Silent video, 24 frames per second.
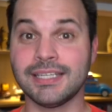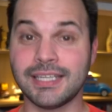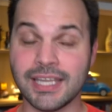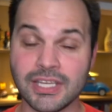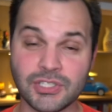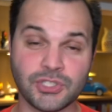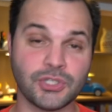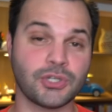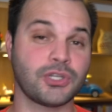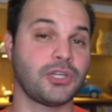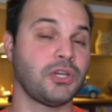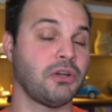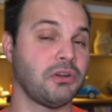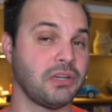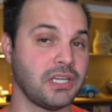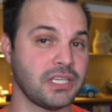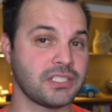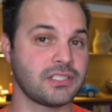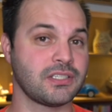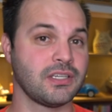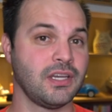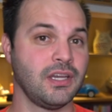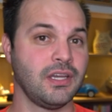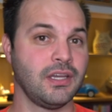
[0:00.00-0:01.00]
In case you're
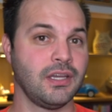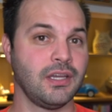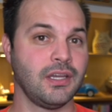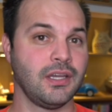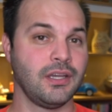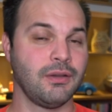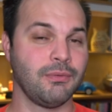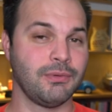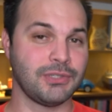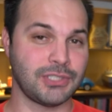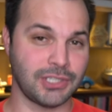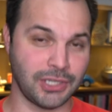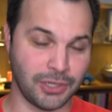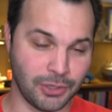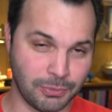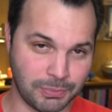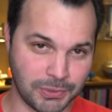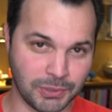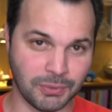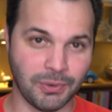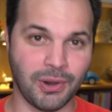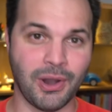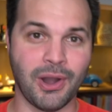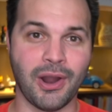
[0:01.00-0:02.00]
curious, which I
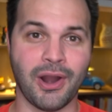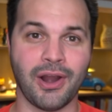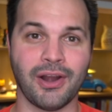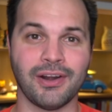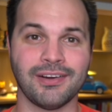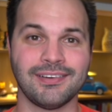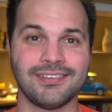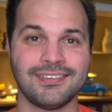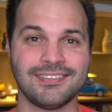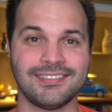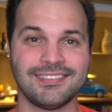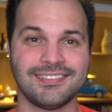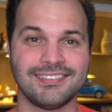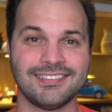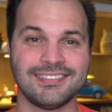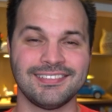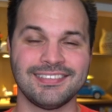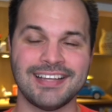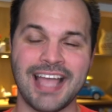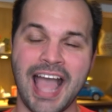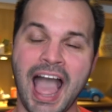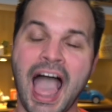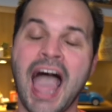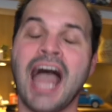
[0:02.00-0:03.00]
hope you are,
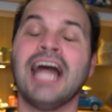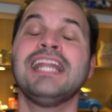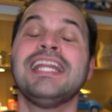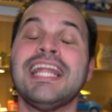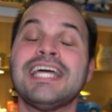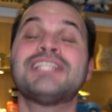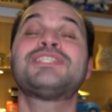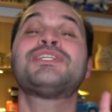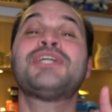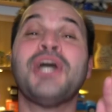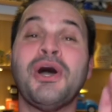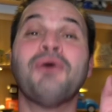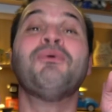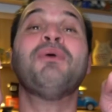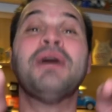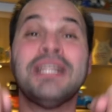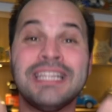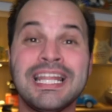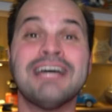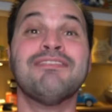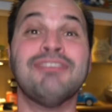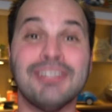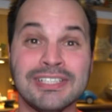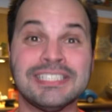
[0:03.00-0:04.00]
let's go
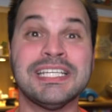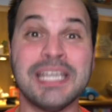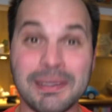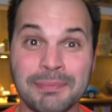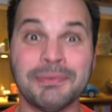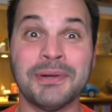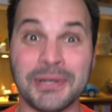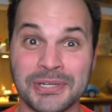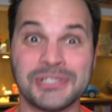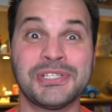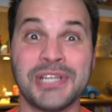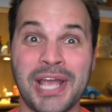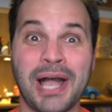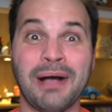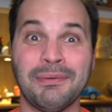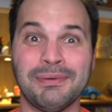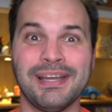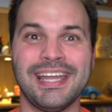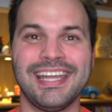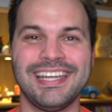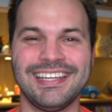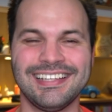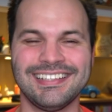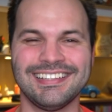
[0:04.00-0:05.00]
one level deeper, shall
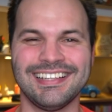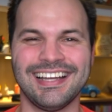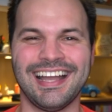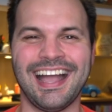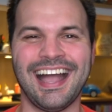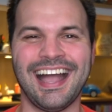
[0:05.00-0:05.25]
we?